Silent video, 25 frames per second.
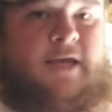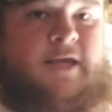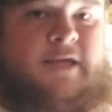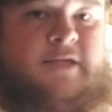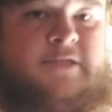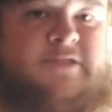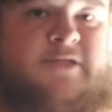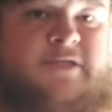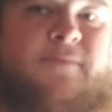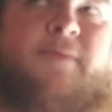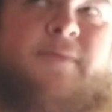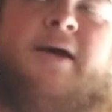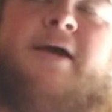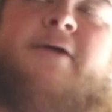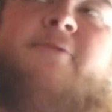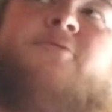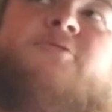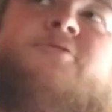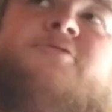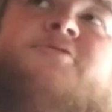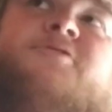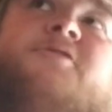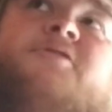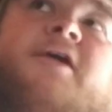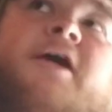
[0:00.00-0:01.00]
somebody
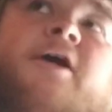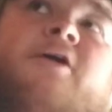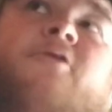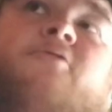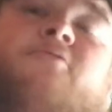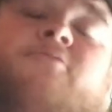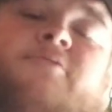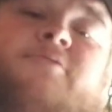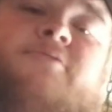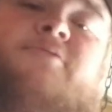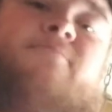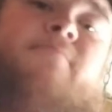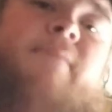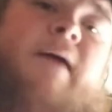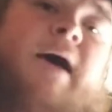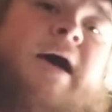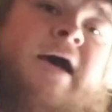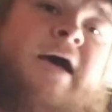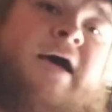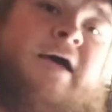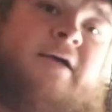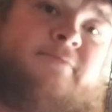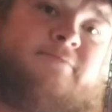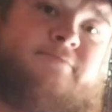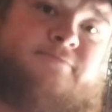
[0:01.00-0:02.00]
wants to go and
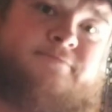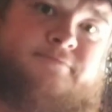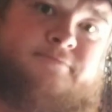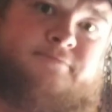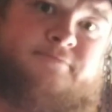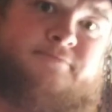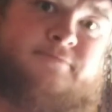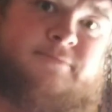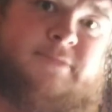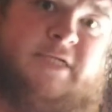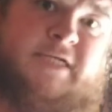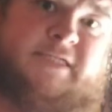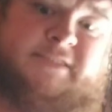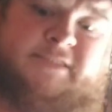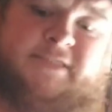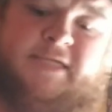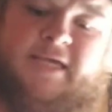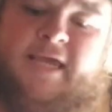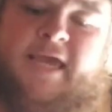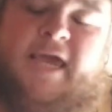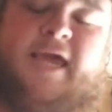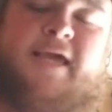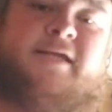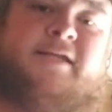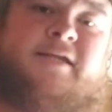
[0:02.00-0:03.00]
buy, let's
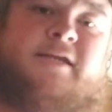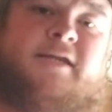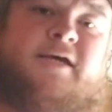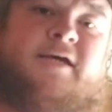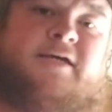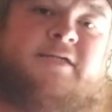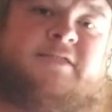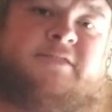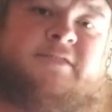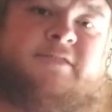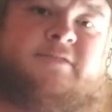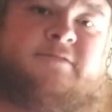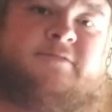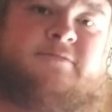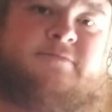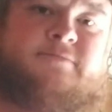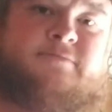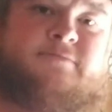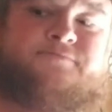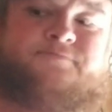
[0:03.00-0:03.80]
say, 8 dozen.